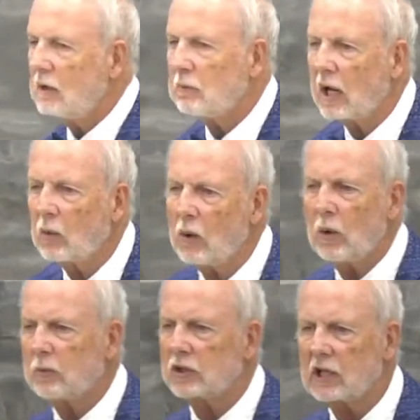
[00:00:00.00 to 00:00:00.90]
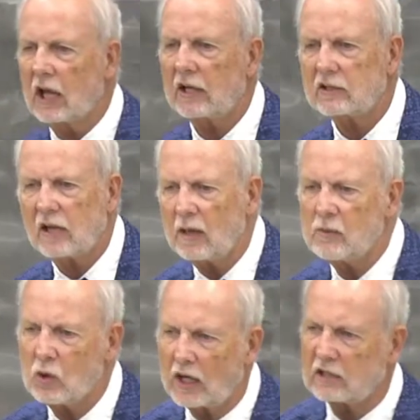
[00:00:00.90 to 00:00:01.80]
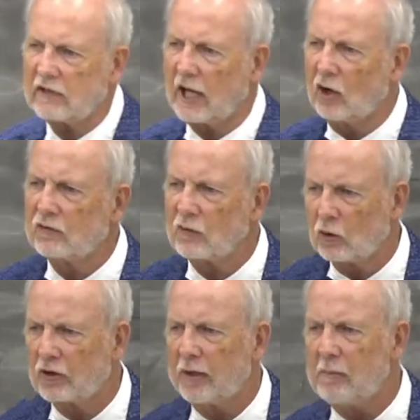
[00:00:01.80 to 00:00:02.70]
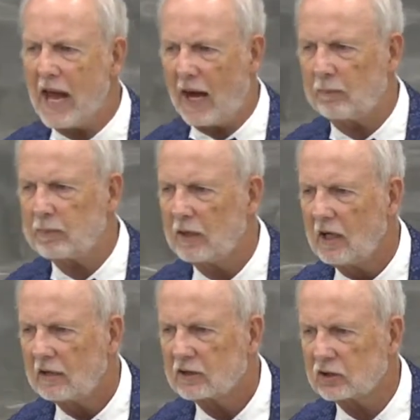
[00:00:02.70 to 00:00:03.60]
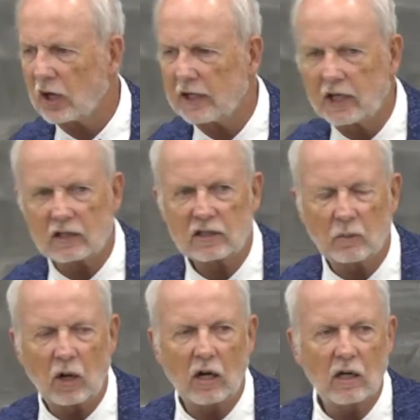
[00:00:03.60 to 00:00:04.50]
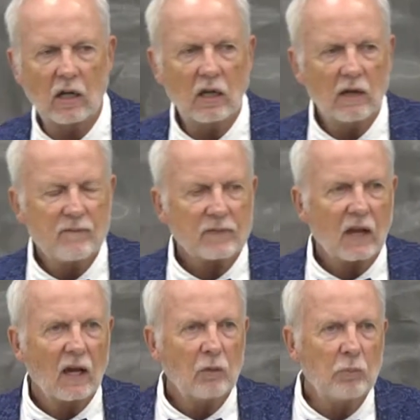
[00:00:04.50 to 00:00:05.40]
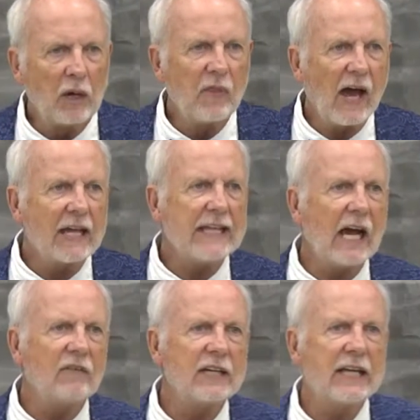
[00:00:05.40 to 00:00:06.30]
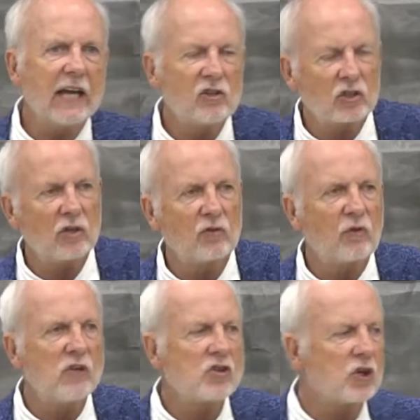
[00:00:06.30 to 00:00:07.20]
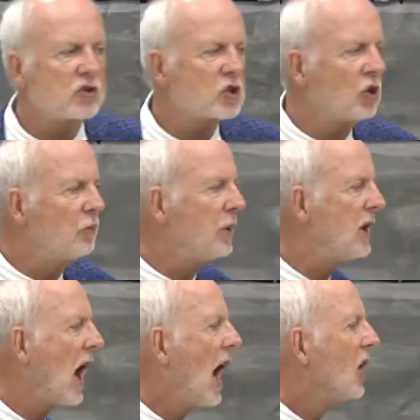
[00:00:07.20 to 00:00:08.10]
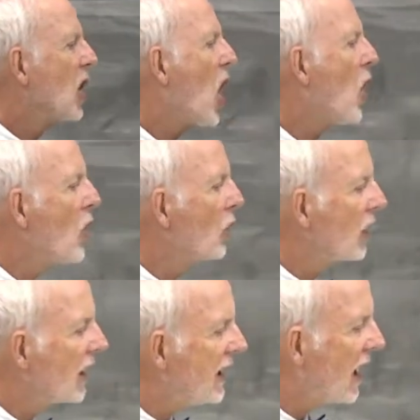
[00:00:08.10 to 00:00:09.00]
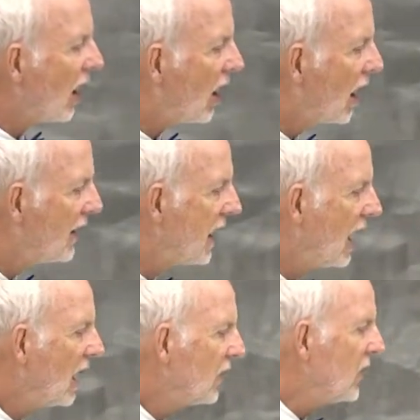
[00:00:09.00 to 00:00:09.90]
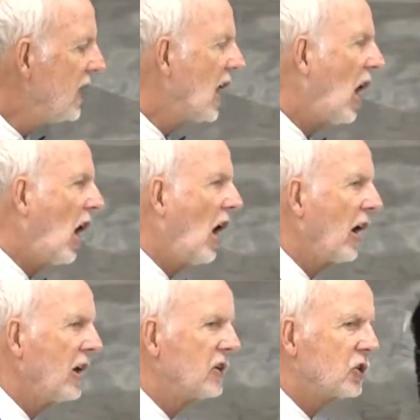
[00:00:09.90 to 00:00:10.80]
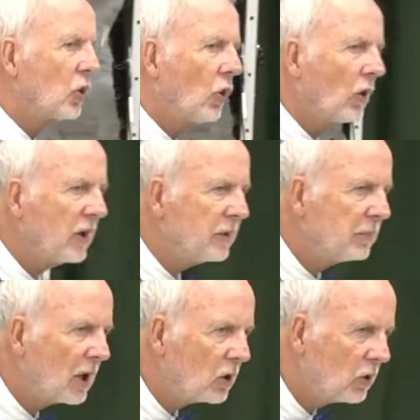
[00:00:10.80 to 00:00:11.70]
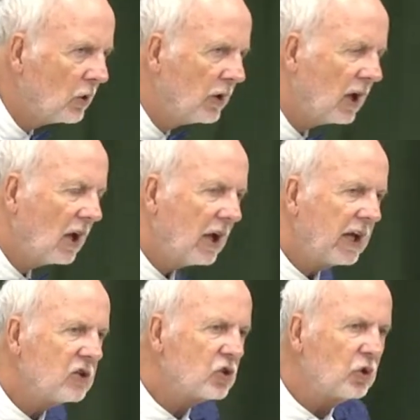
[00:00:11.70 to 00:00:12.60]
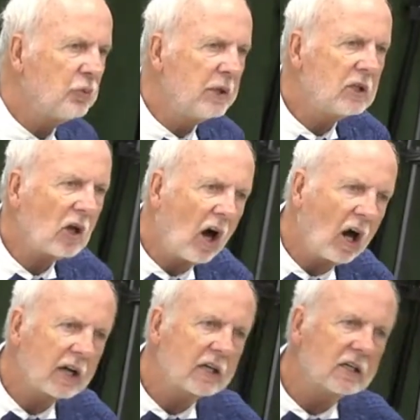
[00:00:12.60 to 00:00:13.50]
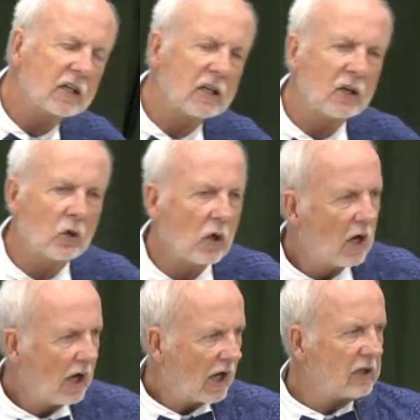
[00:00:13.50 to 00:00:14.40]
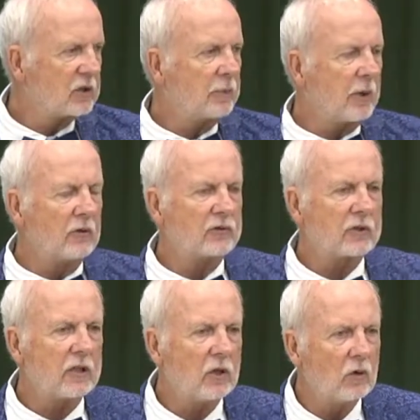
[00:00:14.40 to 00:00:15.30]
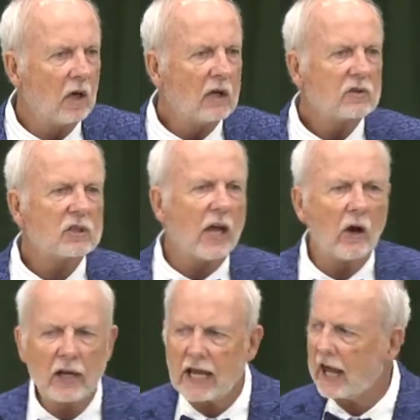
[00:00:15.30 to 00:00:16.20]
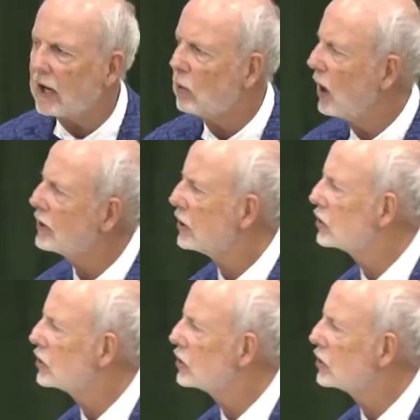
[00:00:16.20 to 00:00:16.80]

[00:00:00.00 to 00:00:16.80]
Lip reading: By the way, when was the last time you actually unfolded a map to try to get somewhere? But that navigation feature should be totally on the auditory mode. It should be talking to you as opposed to you staring at it while you're